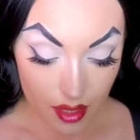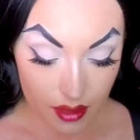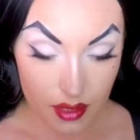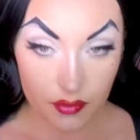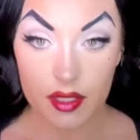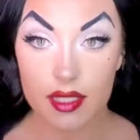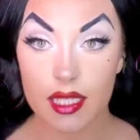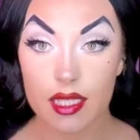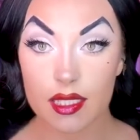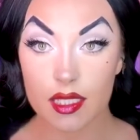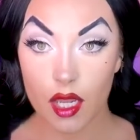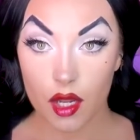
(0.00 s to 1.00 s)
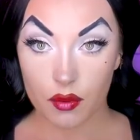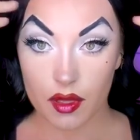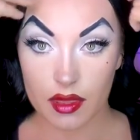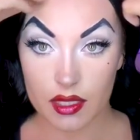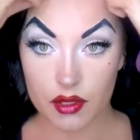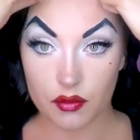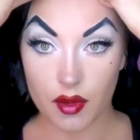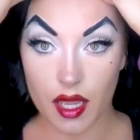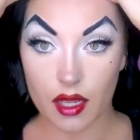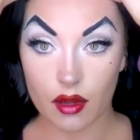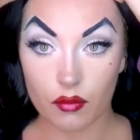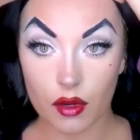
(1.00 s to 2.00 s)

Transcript: The difference is with this wig,